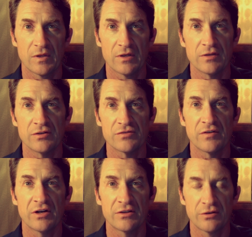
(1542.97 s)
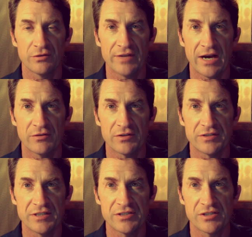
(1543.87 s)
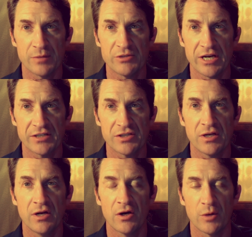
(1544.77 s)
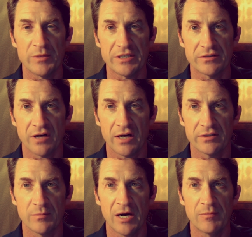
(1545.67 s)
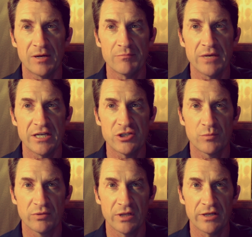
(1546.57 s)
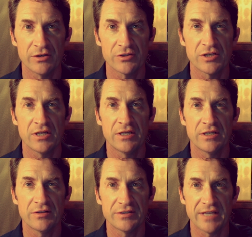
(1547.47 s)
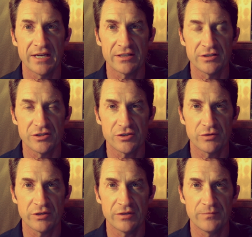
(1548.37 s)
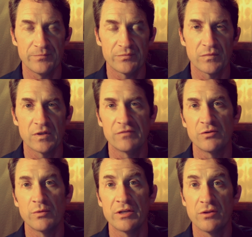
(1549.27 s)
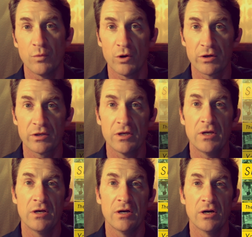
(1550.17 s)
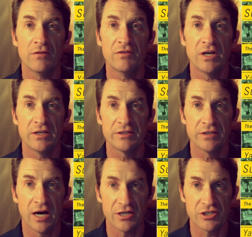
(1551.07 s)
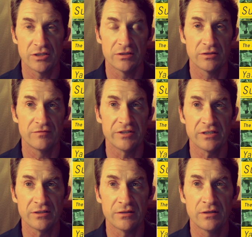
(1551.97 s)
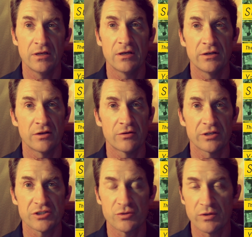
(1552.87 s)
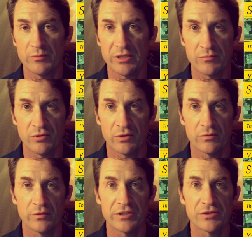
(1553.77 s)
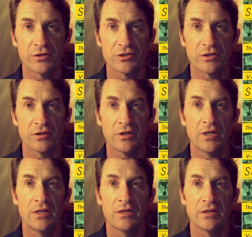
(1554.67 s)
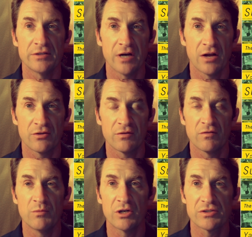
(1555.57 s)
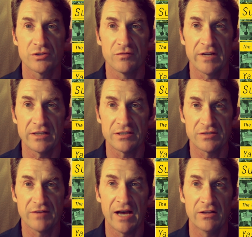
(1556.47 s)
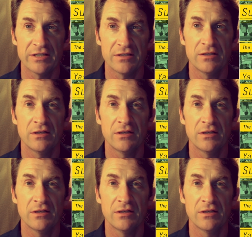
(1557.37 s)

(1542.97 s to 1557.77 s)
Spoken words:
And there's very little doubt that these subjects are being talked about by major players in the tech industry. If you read the work of Yasha Levine, another extremely important researcher and the author of the book Surveillance Valley,